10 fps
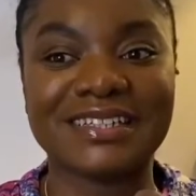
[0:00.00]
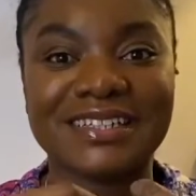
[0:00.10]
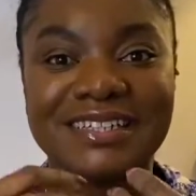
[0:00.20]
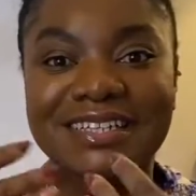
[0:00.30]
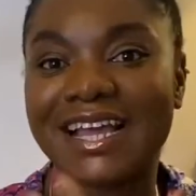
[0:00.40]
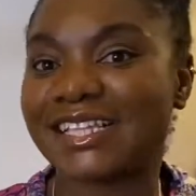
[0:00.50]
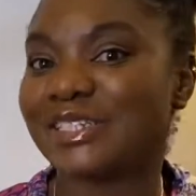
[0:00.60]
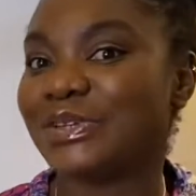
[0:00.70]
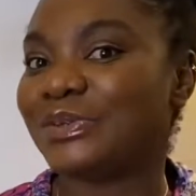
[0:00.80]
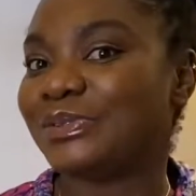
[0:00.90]
yes,
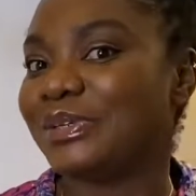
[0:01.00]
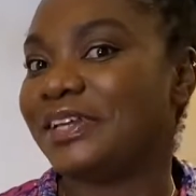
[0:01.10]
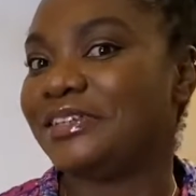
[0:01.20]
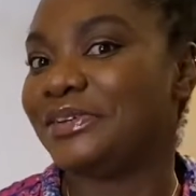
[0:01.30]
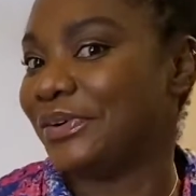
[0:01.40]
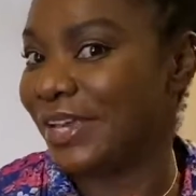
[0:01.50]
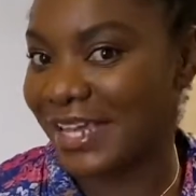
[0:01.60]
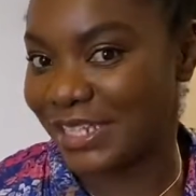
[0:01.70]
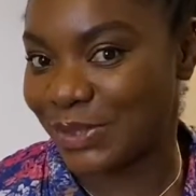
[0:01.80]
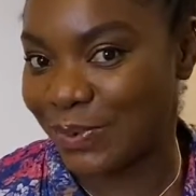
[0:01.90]
you're doing your
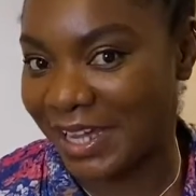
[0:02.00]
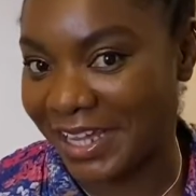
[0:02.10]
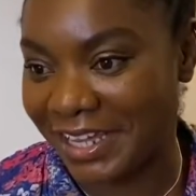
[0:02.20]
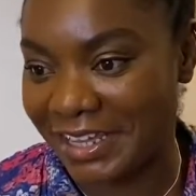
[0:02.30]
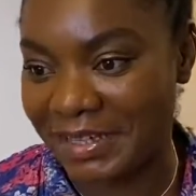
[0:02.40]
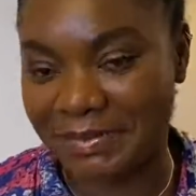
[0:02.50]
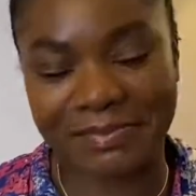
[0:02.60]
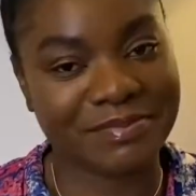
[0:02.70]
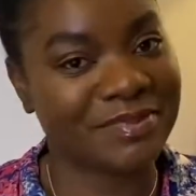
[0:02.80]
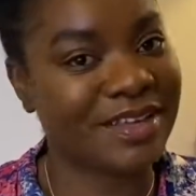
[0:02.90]
ASYE,
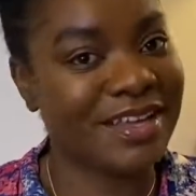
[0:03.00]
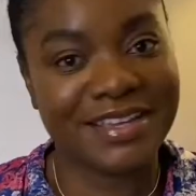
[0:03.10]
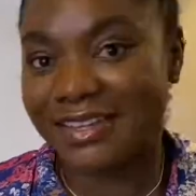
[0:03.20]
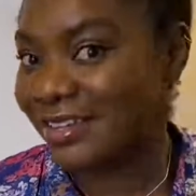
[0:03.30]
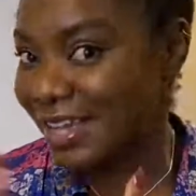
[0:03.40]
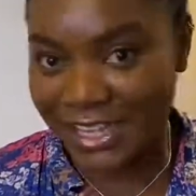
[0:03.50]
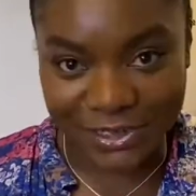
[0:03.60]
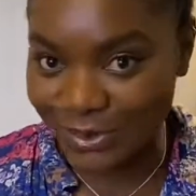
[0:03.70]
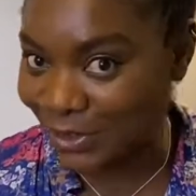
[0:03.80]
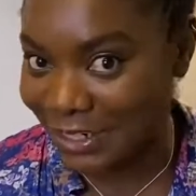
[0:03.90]
yes,
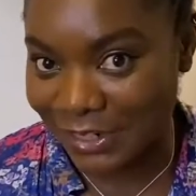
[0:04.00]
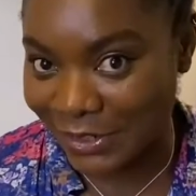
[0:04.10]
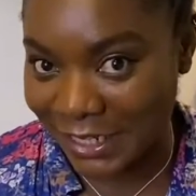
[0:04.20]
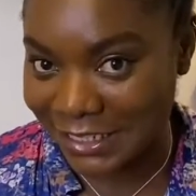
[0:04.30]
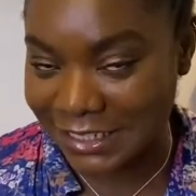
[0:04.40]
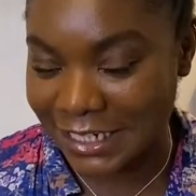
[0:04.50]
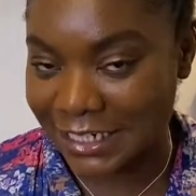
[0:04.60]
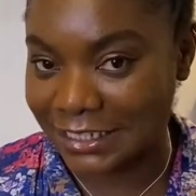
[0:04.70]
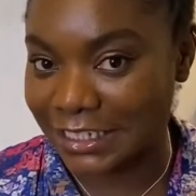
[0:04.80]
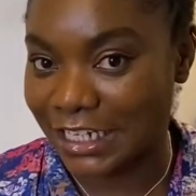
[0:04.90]
you're
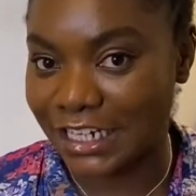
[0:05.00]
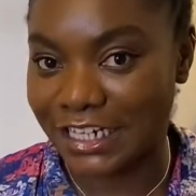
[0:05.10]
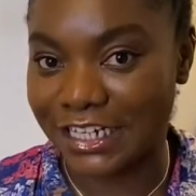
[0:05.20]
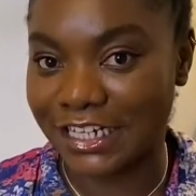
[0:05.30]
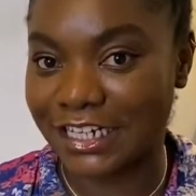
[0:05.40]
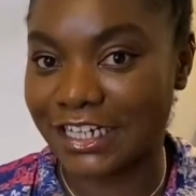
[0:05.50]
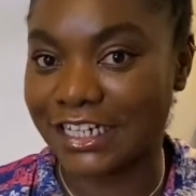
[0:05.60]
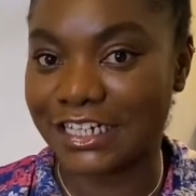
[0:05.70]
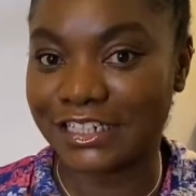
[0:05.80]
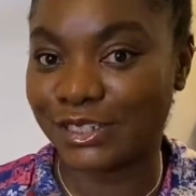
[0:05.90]
allocated
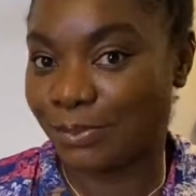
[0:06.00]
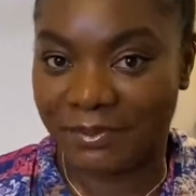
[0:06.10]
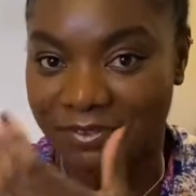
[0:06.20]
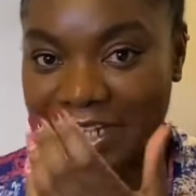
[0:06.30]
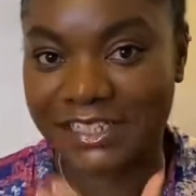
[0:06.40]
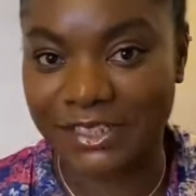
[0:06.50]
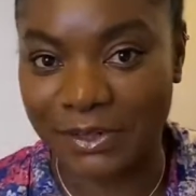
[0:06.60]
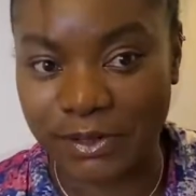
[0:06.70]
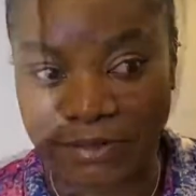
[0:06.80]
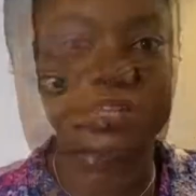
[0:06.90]
a
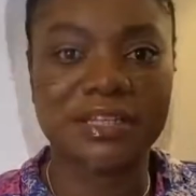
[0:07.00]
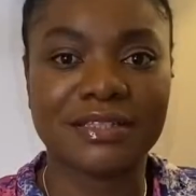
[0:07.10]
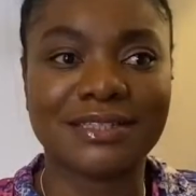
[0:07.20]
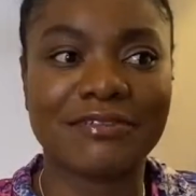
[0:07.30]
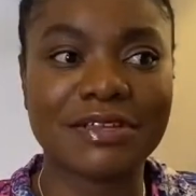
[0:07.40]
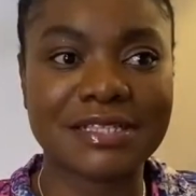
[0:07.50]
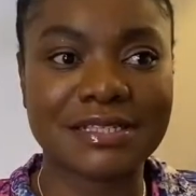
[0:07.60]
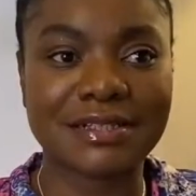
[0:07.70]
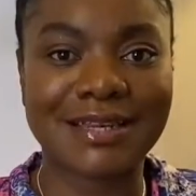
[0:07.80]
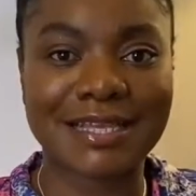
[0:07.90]
supervisor. There is
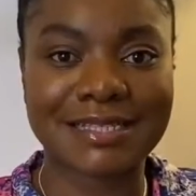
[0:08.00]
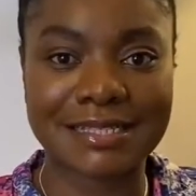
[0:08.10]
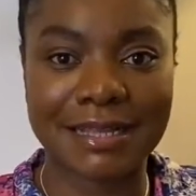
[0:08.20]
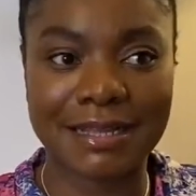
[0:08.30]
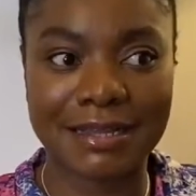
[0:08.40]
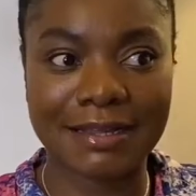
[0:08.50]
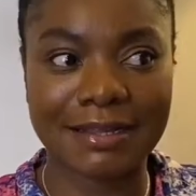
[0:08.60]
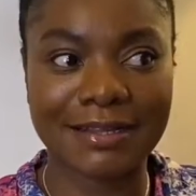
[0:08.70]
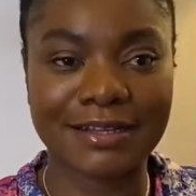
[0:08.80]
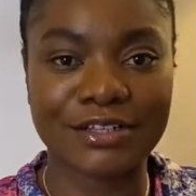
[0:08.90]
lesser
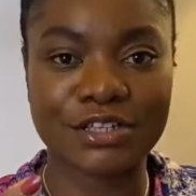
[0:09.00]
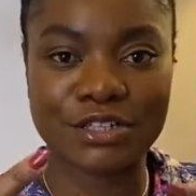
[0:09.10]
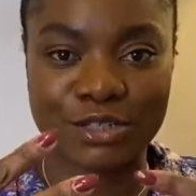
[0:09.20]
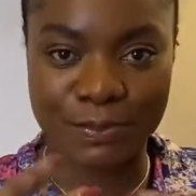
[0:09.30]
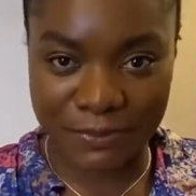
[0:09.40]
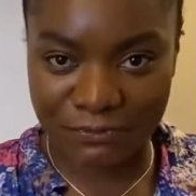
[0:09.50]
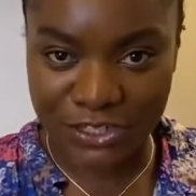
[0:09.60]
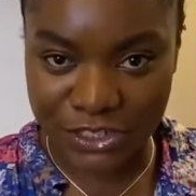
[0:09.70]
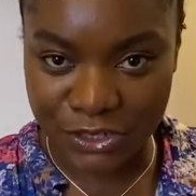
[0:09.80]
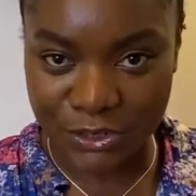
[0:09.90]

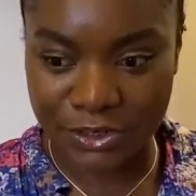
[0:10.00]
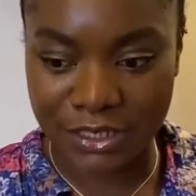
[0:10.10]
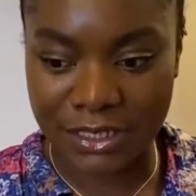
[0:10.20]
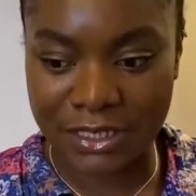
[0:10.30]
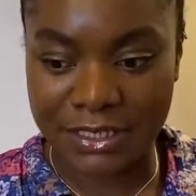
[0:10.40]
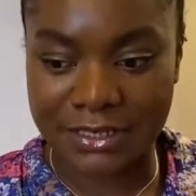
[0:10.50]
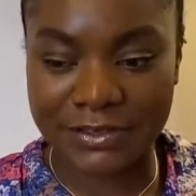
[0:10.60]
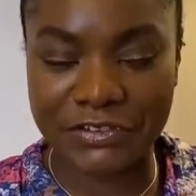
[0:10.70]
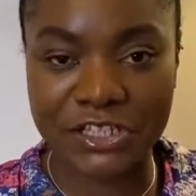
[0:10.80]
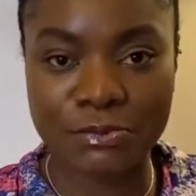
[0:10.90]
supervision,
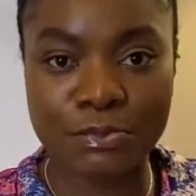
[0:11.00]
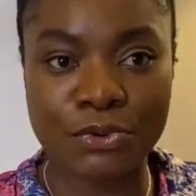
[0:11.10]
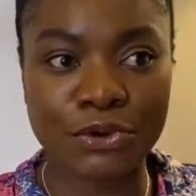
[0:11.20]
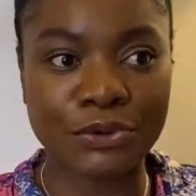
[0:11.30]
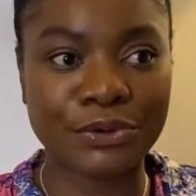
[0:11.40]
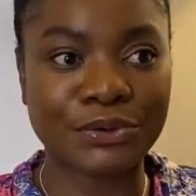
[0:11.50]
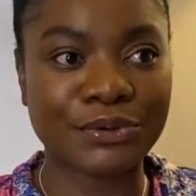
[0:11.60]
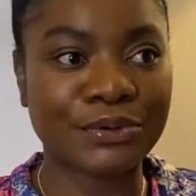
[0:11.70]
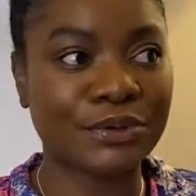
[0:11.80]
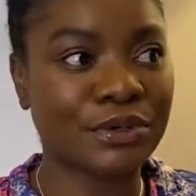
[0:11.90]
there is more